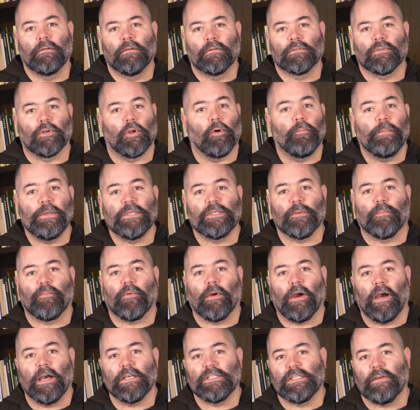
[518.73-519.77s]
So don't be
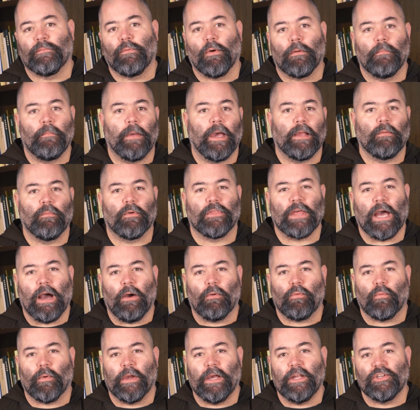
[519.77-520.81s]
surprised if we're met with
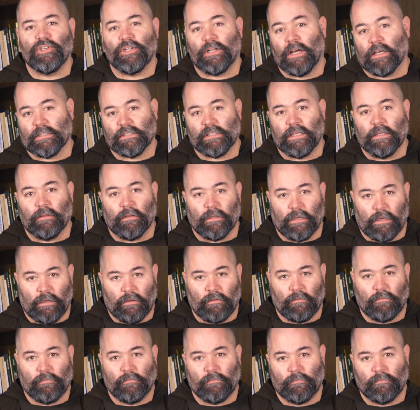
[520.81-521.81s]
outrage and hostility.